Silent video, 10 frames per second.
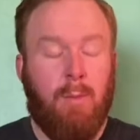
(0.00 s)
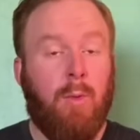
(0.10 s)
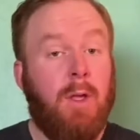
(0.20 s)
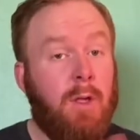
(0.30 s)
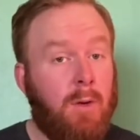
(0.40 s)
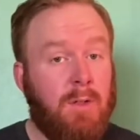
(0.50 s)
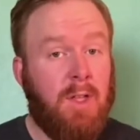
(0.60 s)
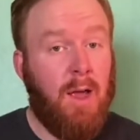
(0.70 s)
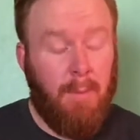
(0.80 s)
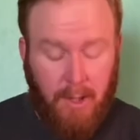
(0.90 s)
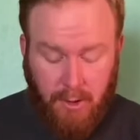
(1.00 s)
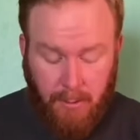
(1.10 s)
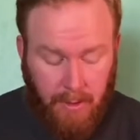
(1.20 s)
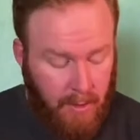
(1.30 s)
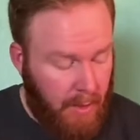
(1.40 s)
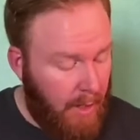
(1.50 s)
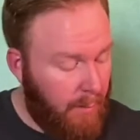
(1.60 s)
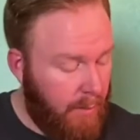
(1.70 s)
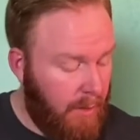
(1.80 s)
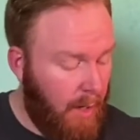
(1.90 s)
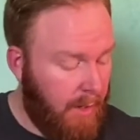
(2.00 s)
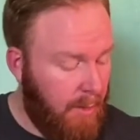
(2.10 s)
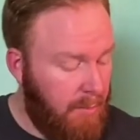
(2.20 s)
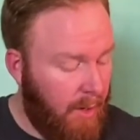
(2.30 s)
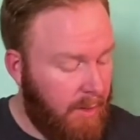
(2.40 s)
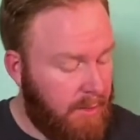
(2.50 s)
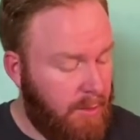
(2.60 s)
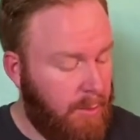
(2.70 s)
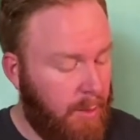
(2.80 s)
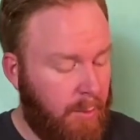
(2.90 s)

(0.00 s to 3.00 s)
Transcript: we used that measurement and we compared it to,